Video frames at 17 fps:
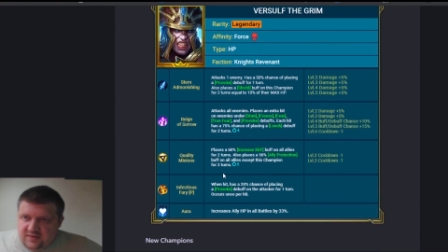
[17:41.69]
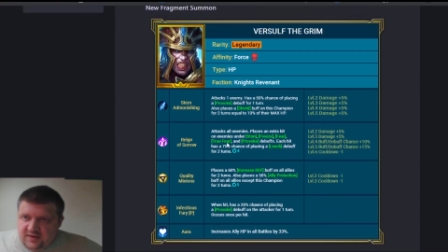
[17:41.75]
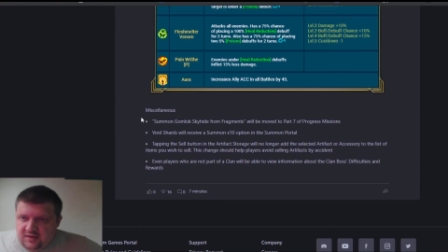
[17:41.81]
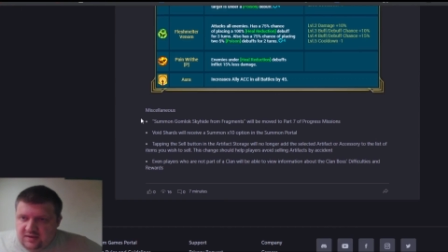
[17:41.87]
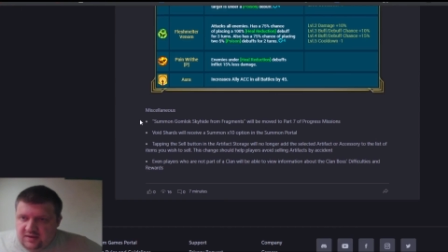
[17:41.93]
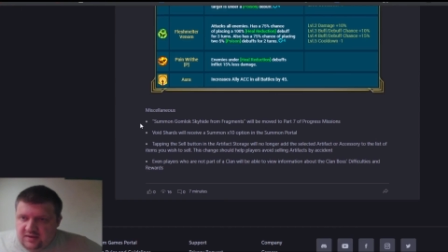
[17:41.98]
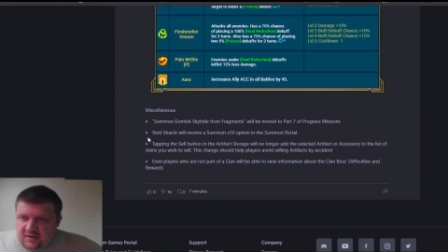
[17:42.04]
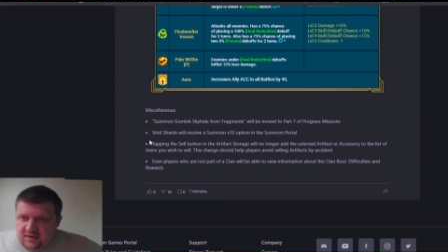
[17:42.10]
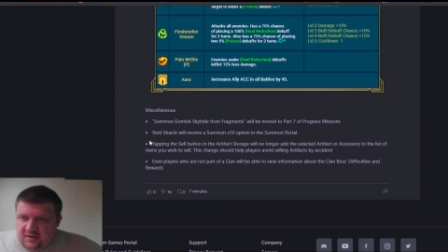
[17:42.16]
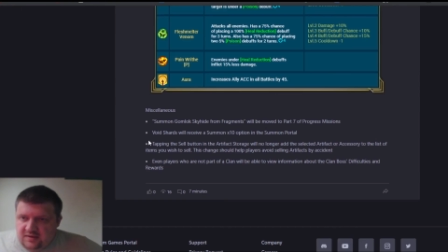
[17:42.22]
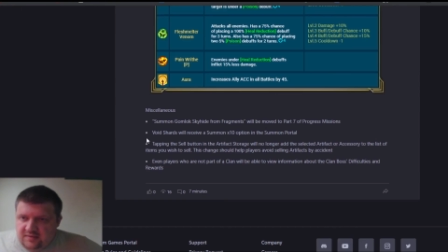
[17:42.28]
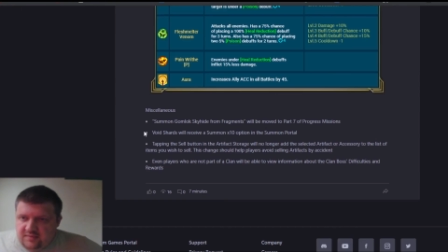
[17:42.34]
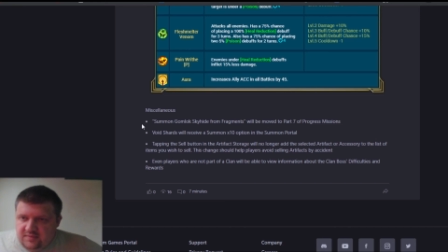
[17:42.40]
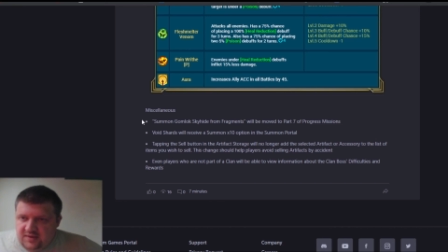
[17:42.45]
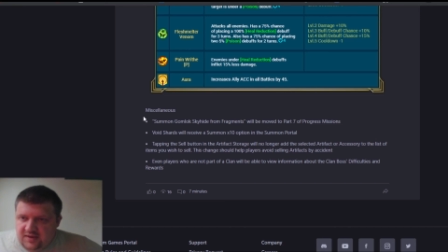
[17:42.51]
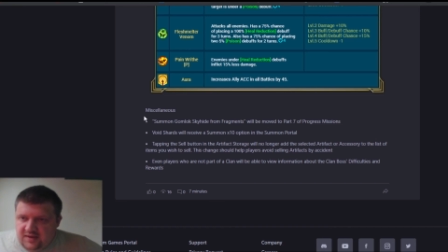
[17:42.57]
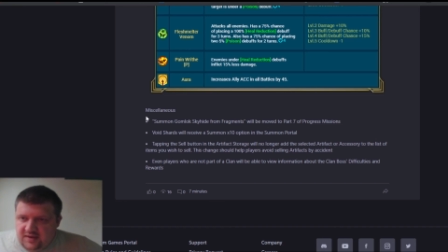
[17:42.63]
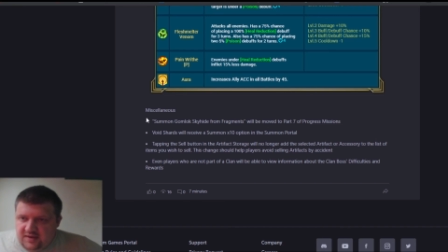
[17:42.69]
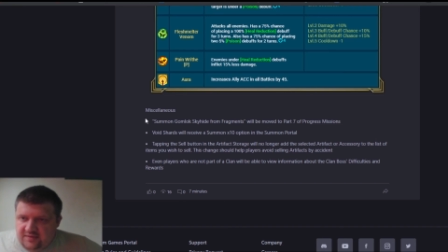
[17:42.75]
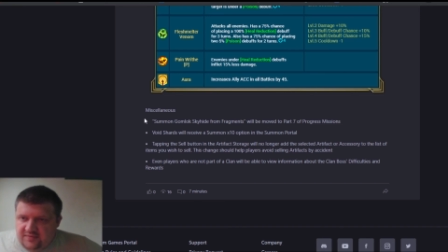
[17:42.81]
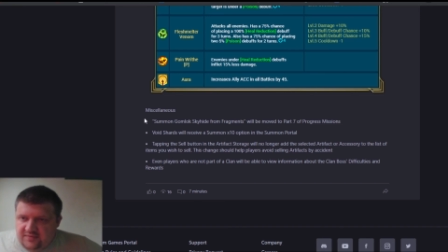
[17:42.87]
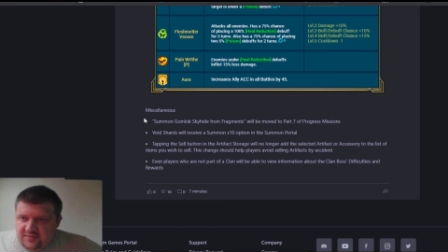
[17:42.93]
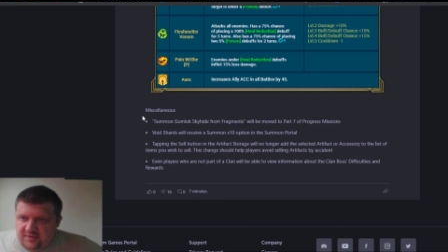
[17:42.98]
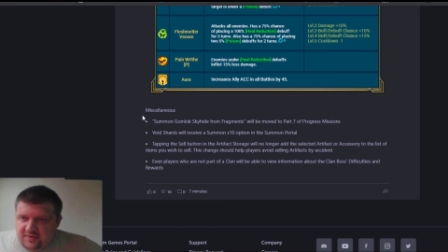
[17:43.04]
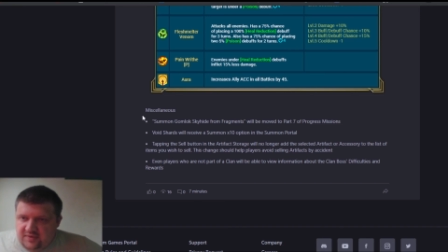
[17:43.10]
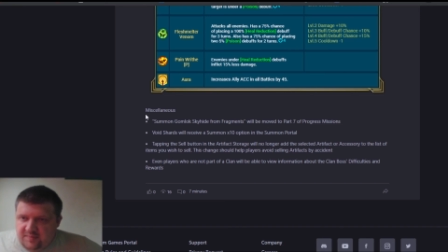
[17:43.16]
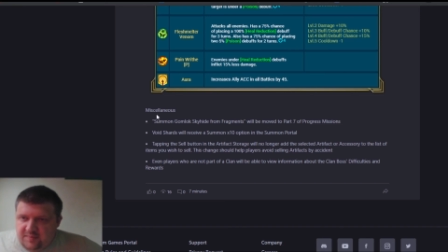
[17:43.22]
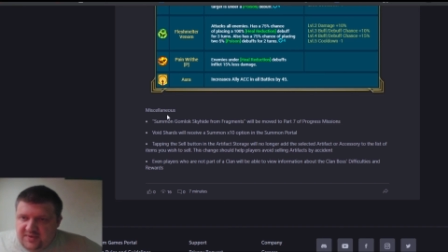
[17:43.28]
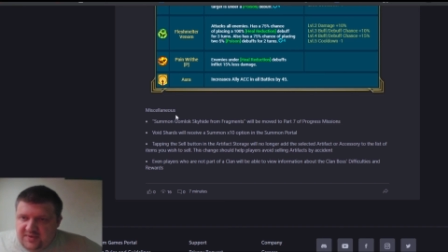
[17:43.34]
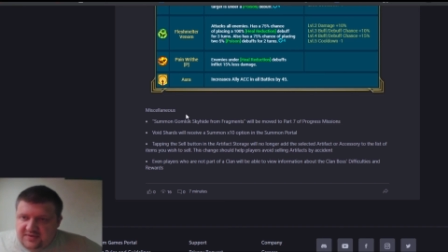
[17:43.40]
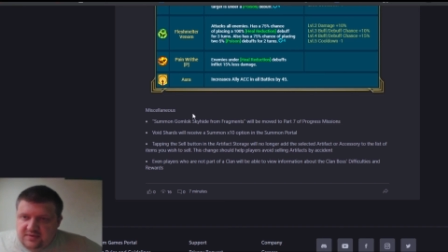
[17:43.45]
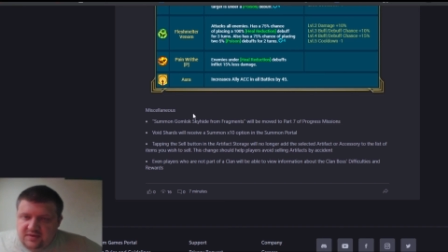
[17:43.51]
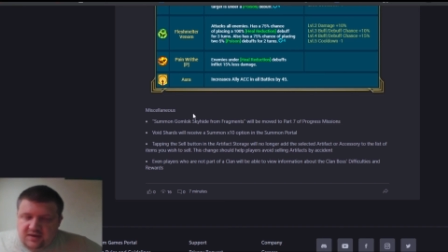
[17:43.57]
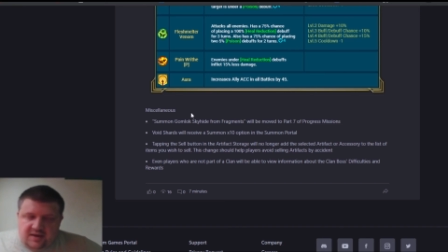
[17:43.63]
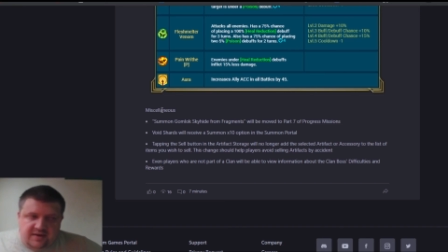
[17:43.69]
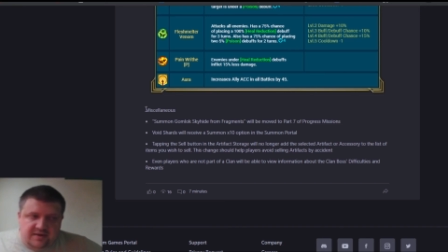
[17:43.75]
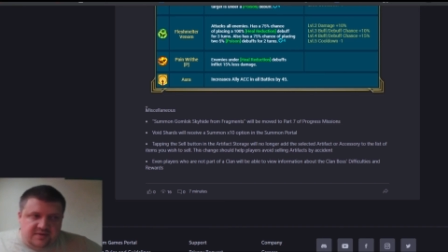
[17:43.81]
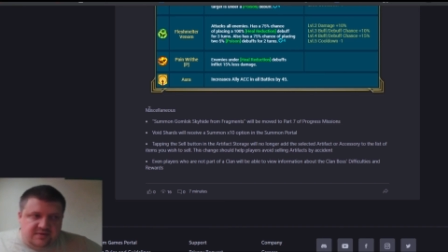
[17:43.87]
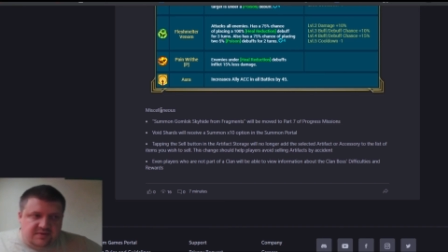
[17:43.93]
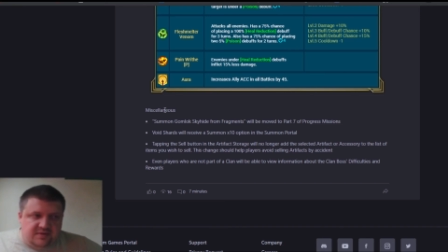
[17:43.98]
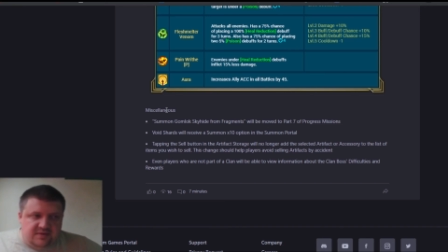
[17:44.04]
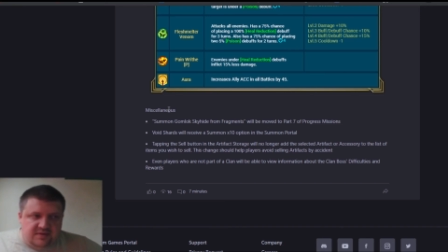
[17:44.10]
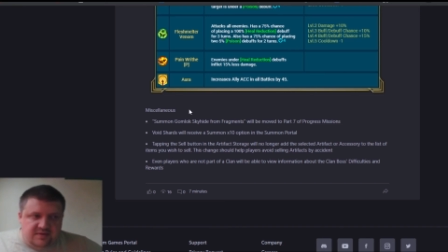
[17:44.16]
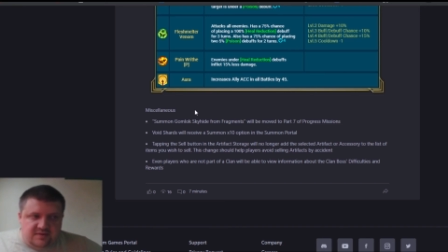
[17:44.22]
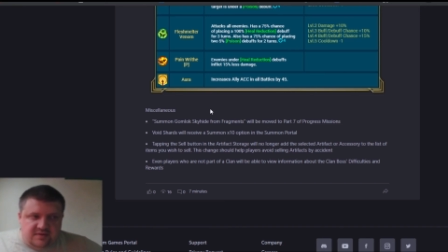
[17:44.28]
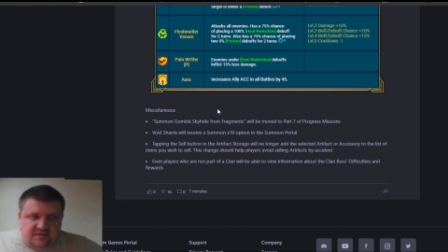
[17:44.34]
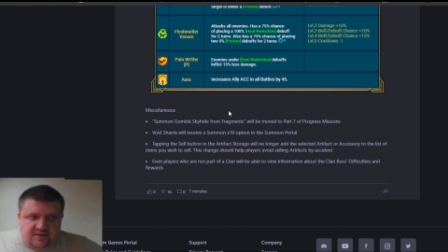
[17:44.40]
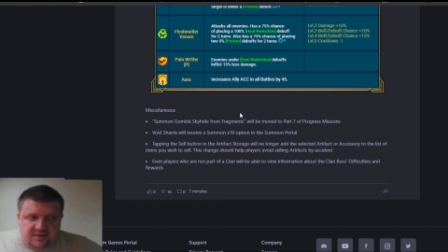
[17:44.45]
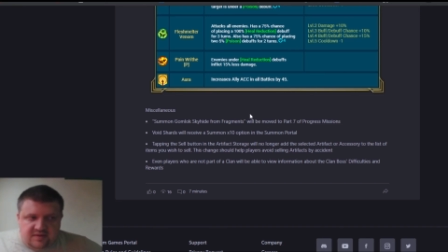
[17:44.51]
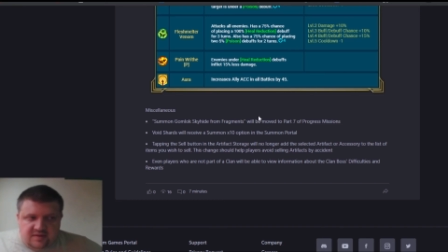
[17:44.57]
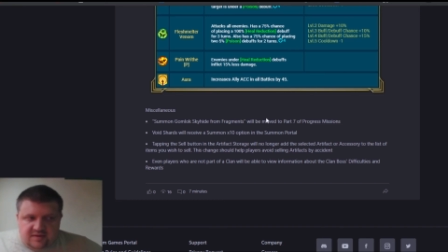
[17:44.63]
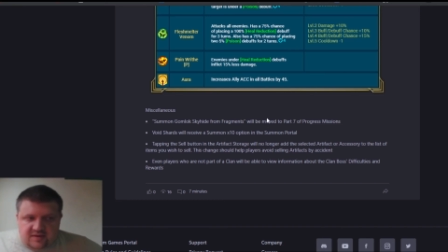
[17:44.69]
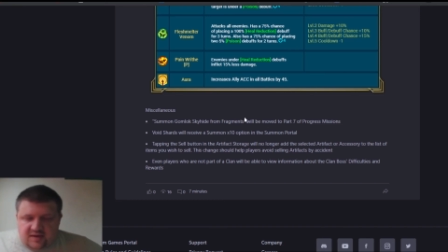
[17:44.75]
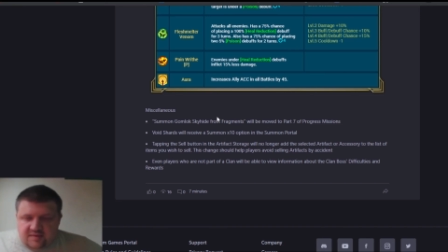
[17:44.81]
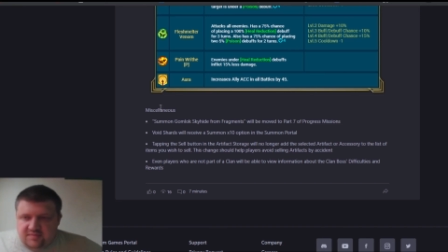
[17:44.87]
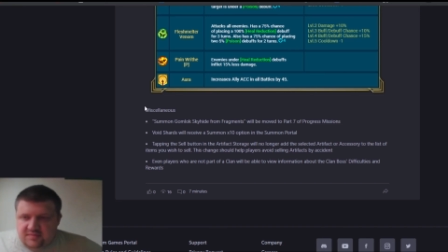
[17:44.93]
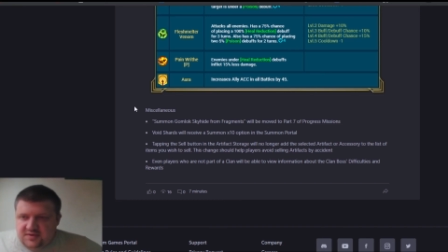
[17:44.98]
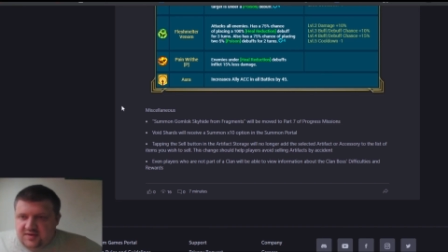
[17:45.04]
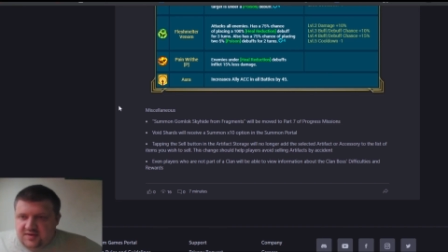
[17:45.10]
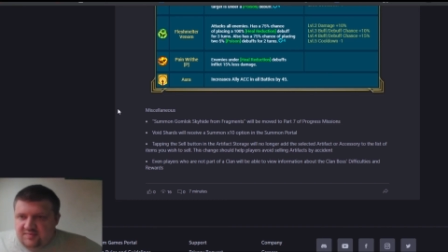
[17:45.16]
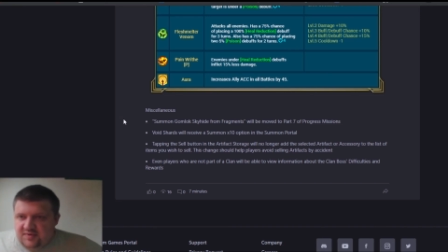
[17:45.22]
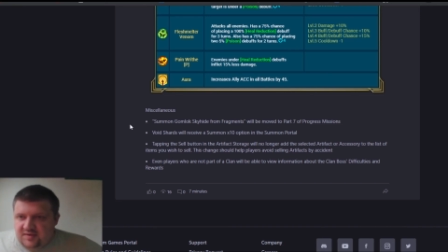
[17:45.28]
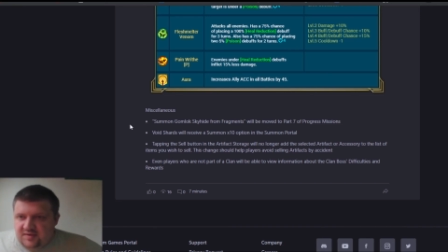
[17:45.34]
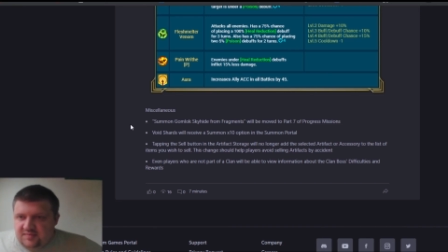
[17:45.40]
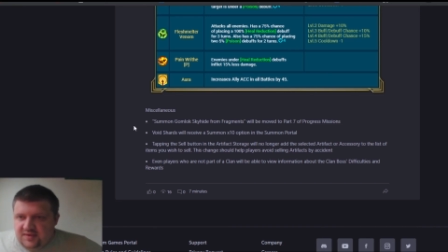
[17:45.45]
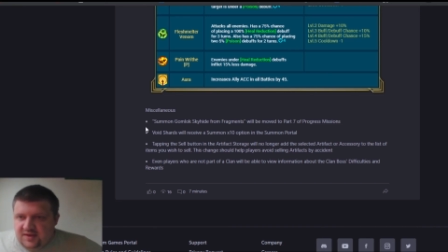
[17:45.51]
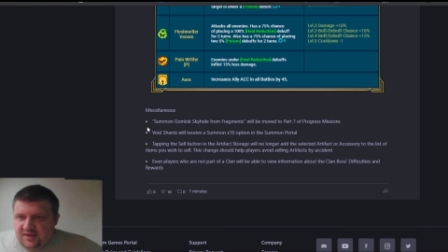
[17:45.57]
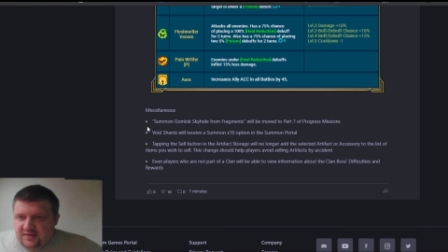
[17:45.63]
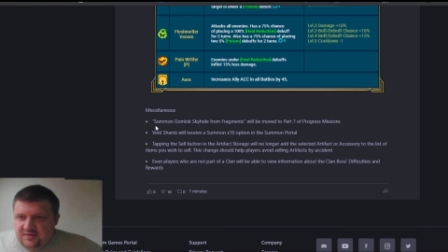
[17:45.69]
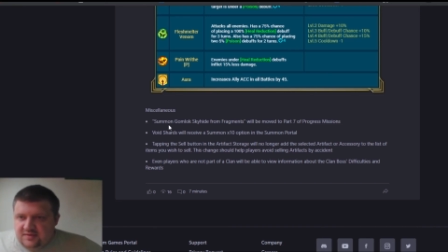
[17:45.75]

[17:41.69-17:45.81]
We have miscellaneous, so these are the general updates.